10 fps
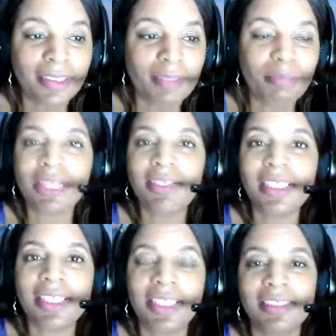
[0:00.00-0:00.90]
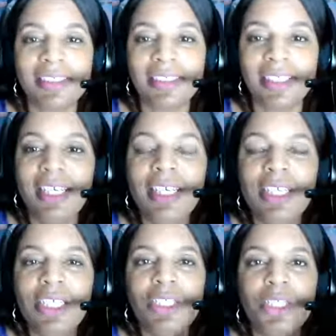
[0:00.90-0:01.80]
Marriage counseling.
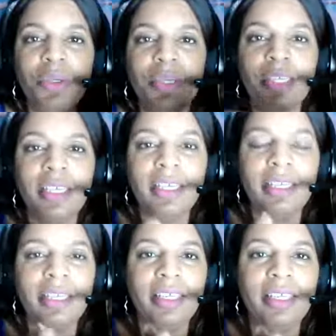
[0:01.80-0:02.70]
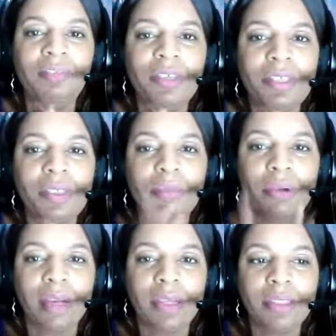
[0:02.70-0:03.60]
So if it's a
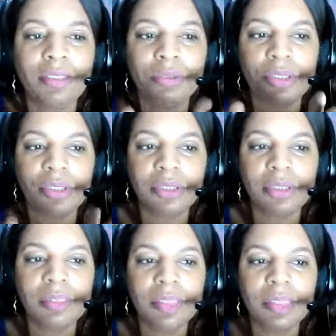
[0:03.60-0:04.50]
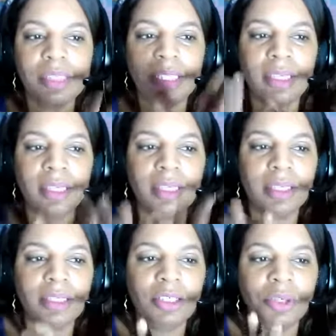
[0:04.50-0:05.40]
product or a service,
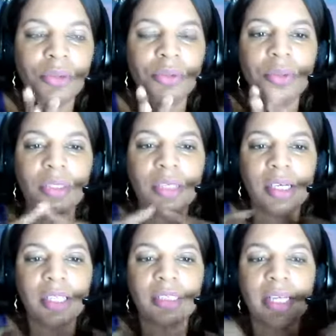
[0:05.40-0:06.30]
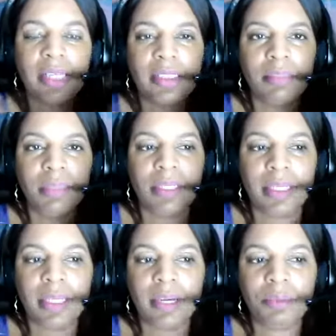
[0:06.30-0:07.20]
the content has to be
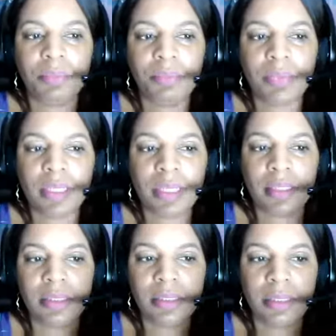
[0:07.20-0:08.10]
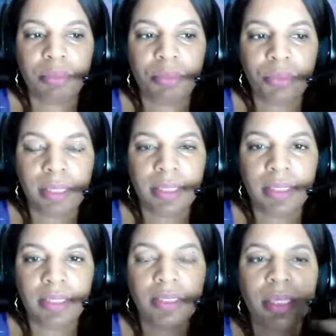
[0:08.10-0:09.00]
laid out in separate
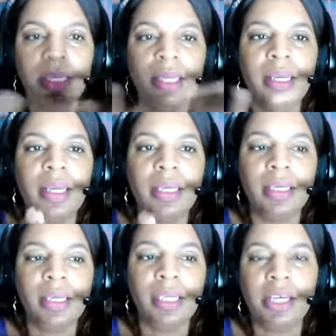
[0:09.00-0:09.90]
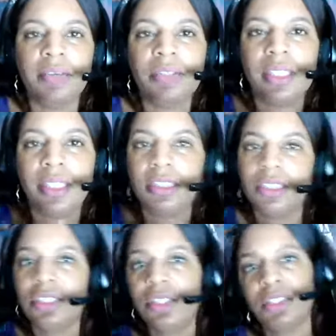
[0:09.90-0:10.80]
ways. And again, you have to take
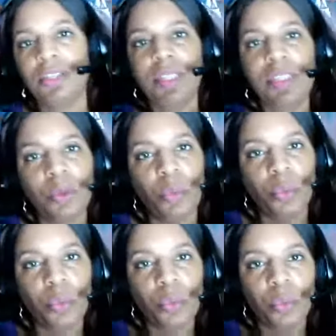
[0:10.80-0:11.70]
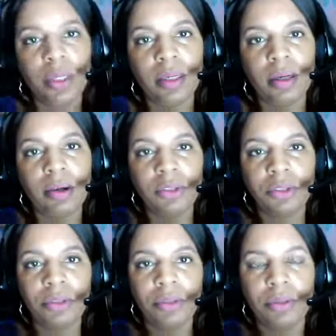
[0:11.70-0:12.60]
into consideration what are
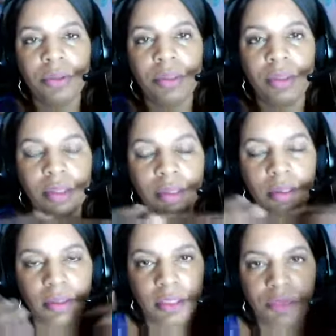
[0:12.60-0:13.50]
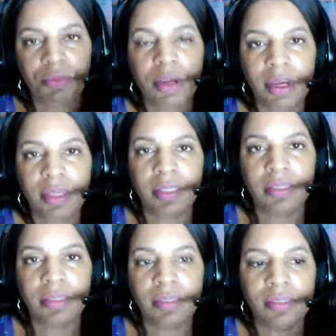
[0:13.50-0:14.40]
your different
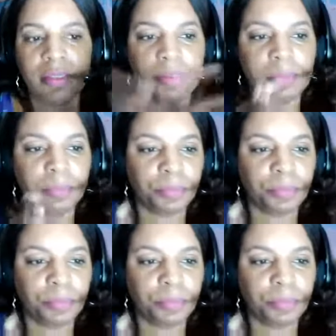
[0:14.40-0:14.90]
audiences.